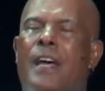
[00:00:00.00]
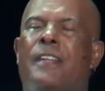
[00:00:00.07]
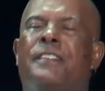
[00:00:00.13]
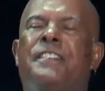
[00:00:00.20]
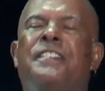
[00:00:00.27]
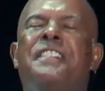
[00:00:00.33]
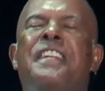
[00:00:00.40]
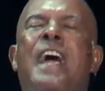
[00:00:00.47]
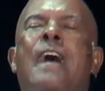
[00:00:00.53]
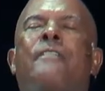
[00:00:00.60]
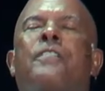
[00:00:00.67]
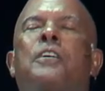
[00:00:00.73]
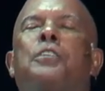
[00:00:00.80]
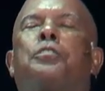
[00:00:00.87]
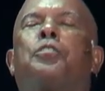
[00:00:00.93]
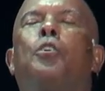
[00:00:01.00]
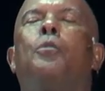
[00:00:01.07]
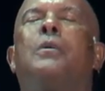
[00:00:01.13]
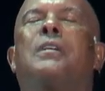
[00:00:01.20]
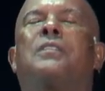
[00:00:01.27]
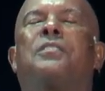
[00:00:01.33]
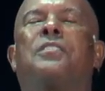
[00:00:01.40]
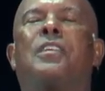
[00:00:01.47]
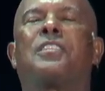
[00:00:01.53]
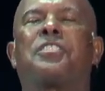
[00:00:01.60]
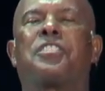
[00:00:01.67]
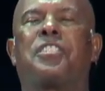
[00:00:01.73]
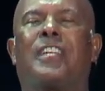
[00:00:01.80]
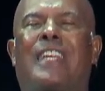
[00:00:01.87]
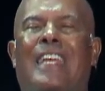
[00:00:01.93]
never to
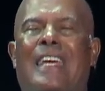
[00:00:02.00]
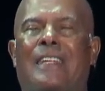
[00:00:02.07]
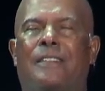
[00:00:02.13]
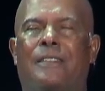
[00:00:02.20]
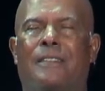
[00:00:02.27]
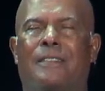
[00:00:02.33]
exist again.